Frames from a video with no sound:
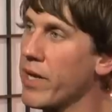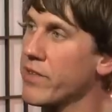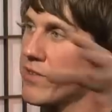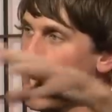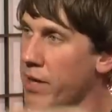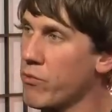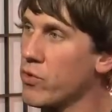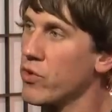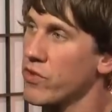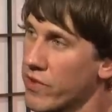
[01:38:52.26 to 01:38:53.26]
by the same
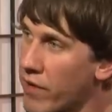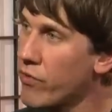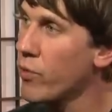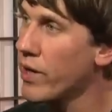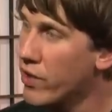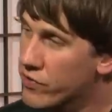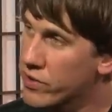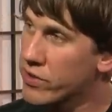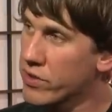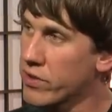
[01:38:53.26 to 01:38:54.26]
rules as everyone else
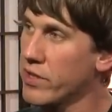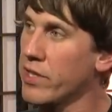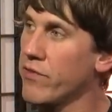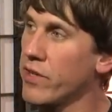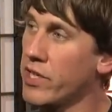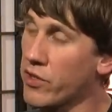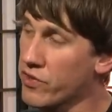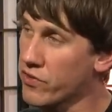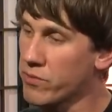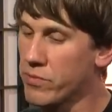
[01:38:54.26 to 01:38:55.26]
in the in the
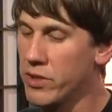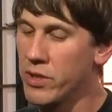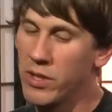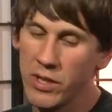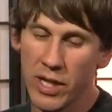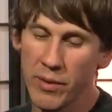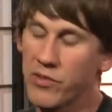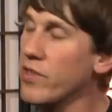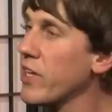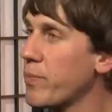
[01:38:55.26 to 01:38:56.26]
ecosystem. Uh,
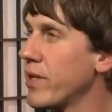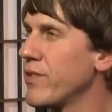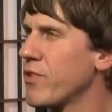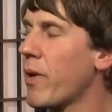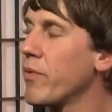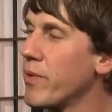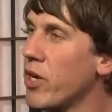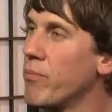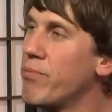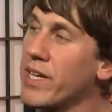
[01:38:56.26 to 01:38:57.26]
so that's been that's probably been
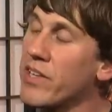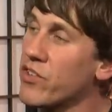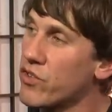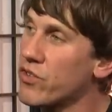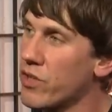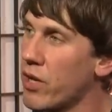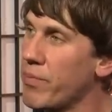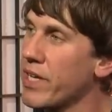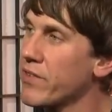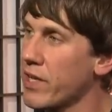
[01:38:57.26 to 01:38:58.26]
our biggest our
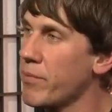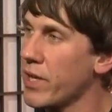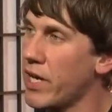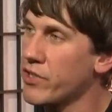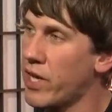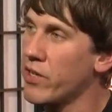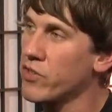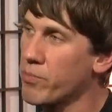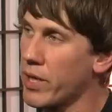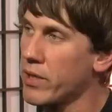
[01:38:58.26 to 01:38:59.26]
biggest API
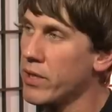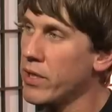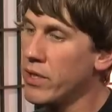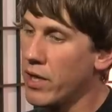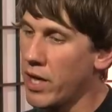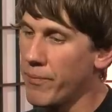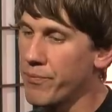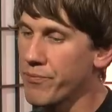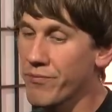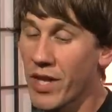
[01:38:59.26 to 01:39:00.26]
challenge. But
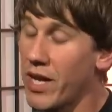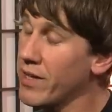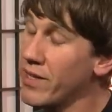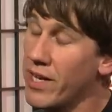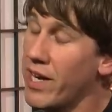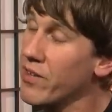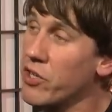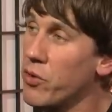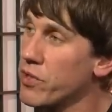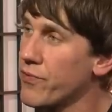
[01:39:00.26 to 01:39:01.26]
um, I, I, don't
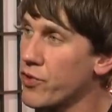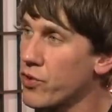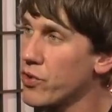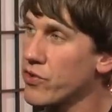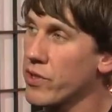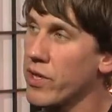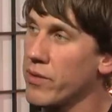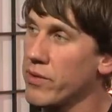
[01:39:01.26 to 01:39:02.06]
know what the future holds. I,